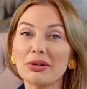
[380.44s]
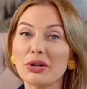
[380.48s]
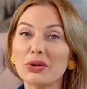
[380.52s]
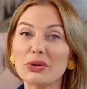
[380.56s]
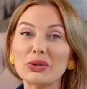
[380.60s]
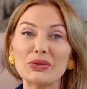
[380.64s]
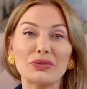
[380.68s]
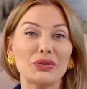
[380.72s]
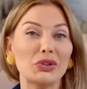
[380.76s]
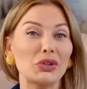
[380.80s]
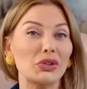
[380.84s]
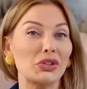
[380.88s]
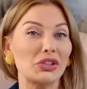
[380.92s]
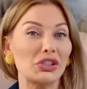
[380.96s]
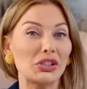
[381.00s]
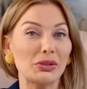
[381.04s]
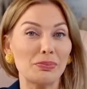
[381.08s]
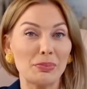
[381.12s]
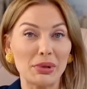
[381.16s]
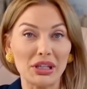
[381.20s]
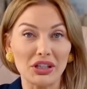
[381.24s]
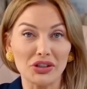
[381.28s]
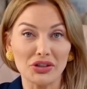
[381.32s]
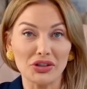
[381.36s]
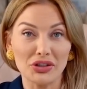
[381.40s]
goes for your
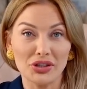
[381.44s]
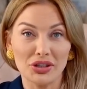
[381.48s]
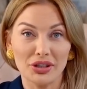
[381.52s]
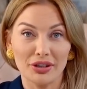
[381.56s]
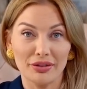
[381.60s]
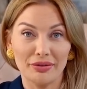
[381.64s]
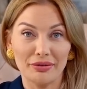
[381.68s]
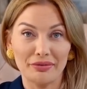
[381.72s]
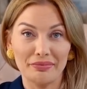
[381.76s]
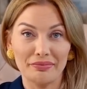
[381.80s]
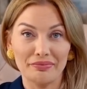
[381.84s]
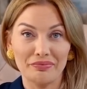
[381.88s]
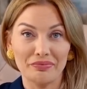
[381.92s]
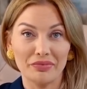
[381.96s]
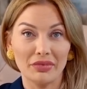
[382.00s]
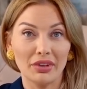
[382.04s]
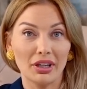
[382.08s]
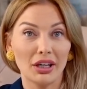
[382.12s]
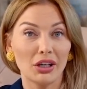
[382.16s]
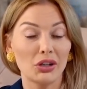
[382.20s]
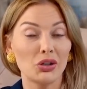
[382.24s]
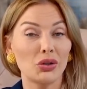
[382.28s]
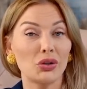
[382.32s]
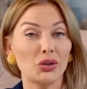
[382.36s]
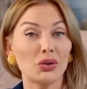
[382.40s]
speech.
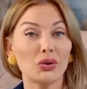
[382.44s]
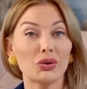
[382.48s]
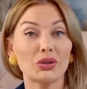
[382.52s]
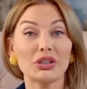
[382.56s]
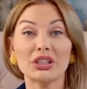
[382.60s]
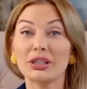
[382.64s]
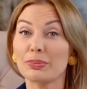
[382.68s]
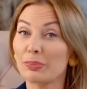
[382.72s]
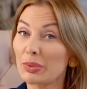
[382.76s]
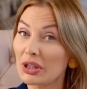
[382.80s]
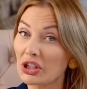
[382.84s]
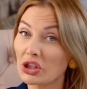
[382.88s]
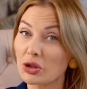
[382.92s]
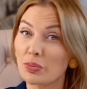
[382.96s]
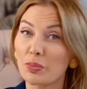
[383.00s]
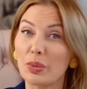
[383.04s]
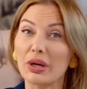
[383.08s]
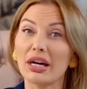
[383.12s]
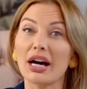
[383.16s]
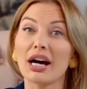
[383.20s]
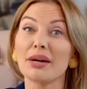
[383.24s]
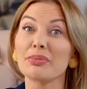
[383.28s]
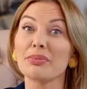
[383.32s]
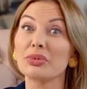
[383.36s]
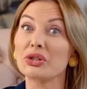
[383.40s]
Your speech
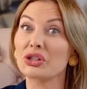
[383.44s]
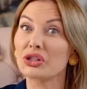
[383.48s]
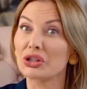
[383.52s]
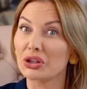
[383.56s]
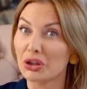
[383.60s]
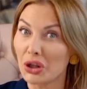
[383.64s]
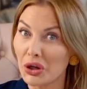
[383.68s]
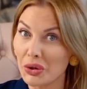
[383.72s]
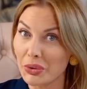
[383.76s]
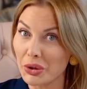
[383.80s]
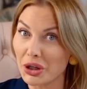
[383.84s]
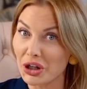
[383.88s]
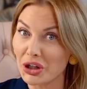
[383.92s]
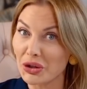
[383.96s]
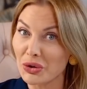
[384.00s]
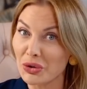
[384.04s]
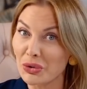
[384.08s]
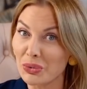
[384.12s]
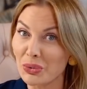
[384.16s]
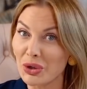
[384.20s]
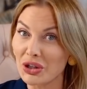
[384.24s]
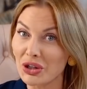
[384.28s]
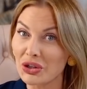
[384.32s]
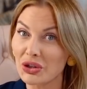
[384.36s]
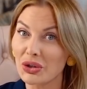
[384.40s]
becomes slower
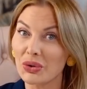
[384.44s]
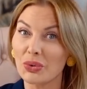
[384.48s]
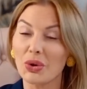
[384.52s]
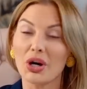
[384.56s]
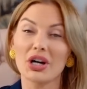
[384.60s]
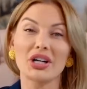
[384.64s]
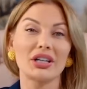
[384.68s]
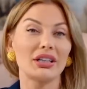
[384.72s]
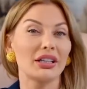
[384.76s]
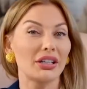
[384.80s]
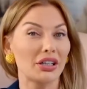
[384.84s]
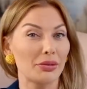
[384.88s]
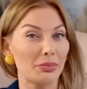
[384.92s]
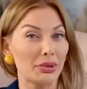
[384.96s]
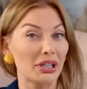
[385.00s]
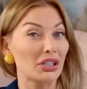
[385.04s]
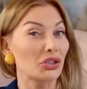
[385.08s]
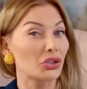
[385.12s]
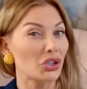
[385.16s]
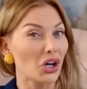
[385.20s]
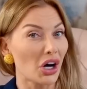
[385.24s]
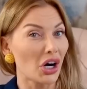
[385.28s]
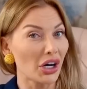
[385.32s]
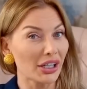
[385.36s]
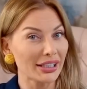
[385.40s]
when you are a little bit
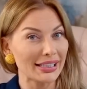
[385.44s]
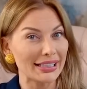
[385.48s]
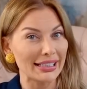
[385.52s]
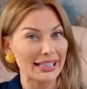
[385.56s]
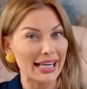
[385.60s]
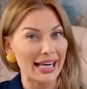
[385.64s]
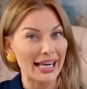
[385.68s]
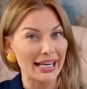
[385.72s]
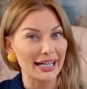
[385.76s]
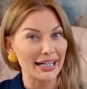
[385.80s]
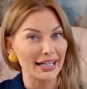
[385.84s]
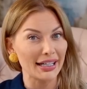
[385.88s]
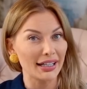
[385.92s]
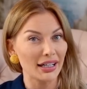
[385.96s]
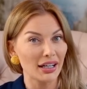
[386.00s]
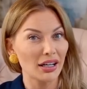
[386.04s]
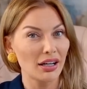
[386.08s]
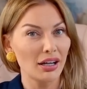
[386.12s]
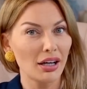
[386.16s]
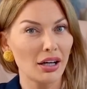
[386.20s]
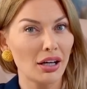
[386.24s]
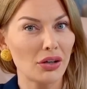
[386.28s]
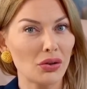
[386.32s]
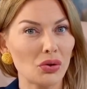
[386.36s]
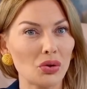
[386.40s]
intoxicated.
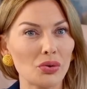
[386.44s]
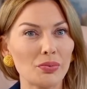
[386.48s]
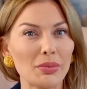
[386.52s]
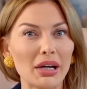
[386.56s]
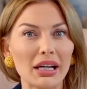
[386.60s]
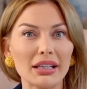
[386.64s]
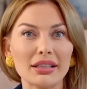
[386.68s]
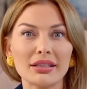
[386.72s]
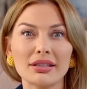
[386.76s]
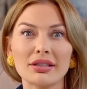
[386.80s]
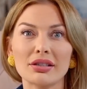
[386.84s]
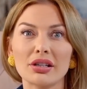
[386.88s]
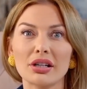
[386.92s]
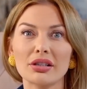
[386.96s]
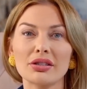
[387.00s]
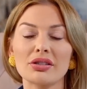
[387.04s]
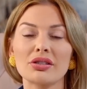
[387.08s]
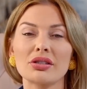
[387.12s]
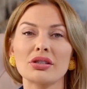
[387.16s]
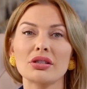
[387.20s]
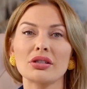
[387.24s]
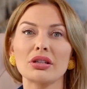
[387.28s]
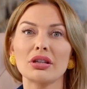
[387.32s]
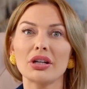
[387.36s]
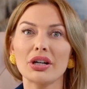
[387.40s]
You might start
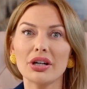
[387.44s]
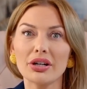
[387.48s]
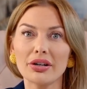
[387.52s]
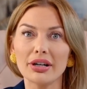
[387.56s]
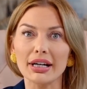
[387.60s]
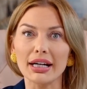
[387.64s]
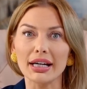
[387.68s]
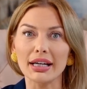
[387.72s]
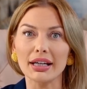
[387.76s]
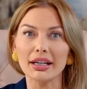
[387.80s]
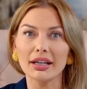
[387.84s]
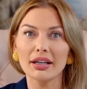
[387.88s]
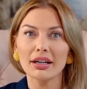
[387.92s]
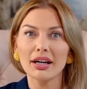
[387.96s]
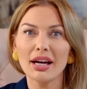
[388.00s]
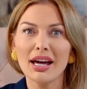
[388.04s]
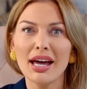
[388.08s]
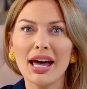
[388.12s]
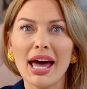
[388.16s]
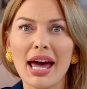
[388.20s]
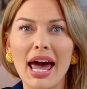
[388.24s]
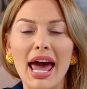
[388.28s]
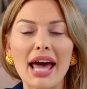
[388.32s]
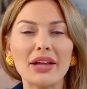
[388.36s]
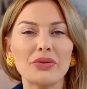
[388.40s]
slurring
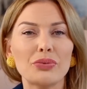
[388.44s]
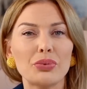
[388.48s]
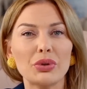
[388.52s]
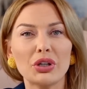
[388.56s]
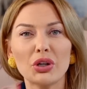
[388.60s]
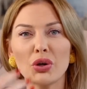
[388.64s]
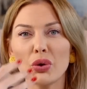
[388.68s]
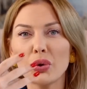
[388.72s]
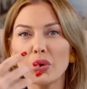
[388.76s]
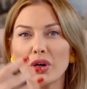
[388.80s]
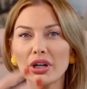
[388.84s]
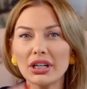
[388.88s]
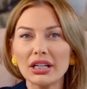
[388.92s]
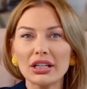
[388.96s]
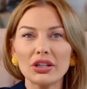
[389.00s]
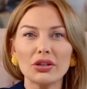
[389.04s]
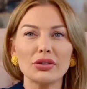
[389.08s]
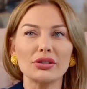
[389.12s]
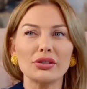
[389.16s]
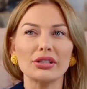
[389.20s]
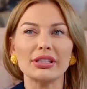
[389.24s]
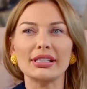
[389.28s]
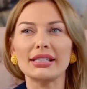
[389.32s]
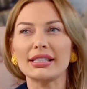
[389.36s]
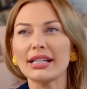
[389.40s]
and recording
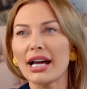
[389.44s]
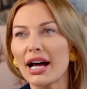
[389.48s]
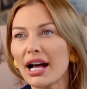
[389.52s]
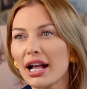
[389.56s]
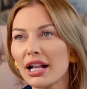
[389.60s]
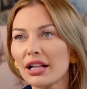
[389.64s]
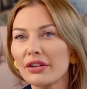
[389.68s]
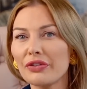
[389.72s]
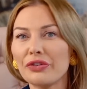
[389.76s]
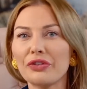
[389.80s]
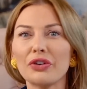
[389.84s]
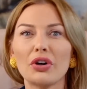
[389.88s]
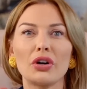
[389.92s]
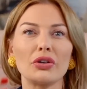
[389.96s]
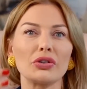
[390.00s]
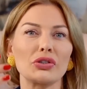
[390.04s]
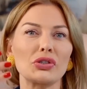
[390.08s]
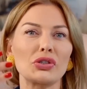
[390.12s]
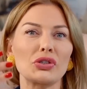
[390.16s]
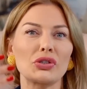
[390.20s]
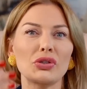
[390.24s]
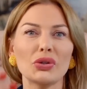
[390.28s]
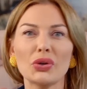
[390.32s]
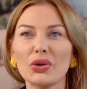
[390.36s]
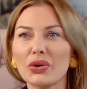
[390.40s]
yourself on
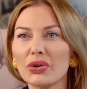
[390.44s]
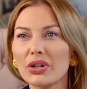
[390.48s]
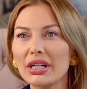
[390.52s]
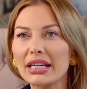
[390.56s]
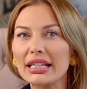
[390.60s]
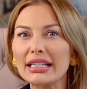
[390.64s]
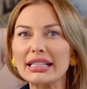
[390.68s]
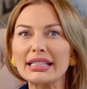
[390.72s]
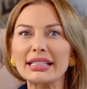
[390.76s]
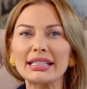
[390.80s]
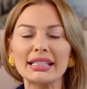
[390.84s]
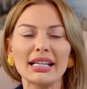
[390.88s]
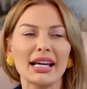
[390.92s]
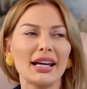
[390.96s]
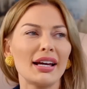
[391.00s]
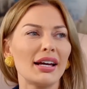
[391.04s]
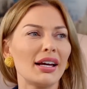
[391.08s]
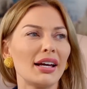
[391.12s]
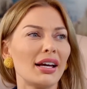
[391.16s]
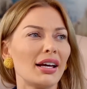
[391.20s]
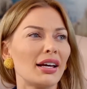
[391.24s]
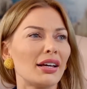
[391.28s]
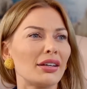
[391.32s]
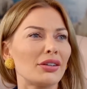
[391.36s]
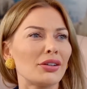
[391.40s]
stories,
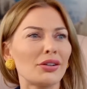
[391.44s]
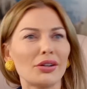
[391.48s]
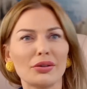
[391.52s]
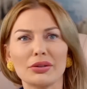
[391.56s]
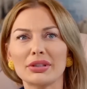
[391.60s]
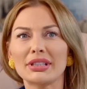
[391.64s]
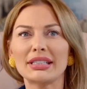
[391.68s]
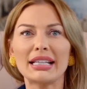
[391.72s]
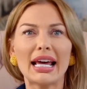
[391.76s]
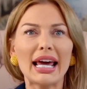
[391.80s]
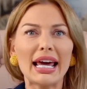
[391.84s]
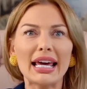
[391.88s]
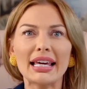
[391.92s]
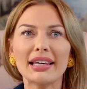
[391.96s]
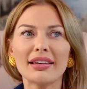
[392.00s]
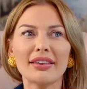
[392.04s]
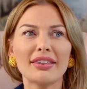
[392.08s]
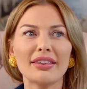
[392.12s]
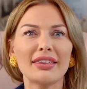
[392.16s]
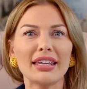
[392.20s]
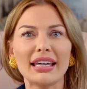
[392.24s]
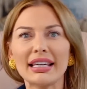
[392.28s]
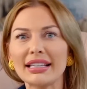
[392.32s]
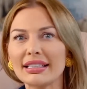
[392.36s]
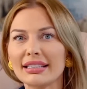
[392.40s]
you know, saying
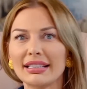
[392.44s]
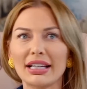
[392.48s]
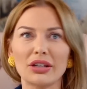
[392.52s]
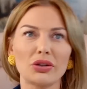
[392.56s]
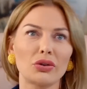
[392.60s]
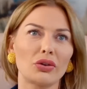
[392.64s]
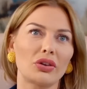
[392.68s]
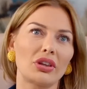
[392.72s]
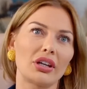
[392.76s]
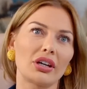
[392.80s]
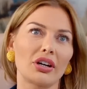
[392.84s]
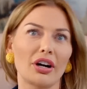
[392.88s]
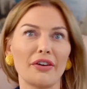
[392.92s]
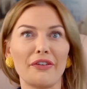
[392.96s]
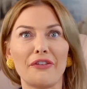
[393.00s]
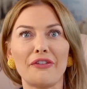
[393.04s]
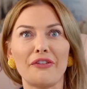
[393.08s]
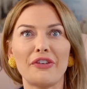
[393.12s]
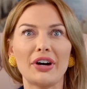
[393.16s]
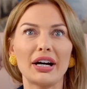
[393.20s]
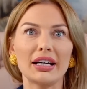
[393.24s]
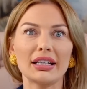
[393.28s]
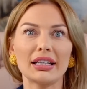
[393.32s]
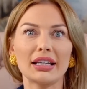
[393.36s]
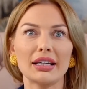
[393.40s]
things that you think are
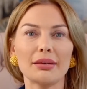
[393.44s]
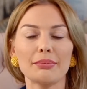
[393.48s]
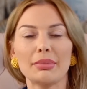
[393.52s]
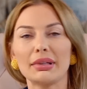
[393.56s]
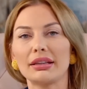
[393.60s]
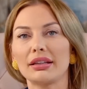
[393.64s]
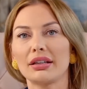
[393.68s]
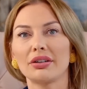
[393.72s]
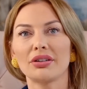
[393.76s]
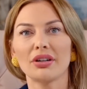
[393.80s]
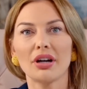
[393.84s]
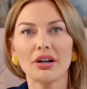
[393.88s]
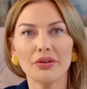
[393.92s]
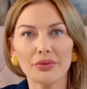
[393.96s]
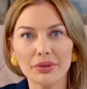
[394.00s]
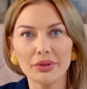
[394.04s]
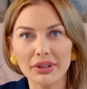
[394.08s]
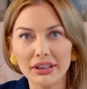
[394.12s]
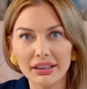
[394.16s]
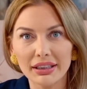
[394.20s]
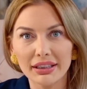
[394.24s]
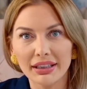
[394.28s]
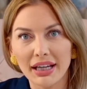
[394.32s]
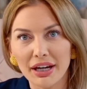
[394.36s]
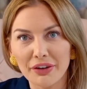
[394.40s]
funny, but they're not
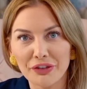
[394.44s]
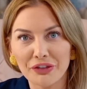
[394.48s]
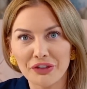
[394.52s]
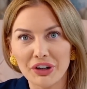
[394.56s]
really that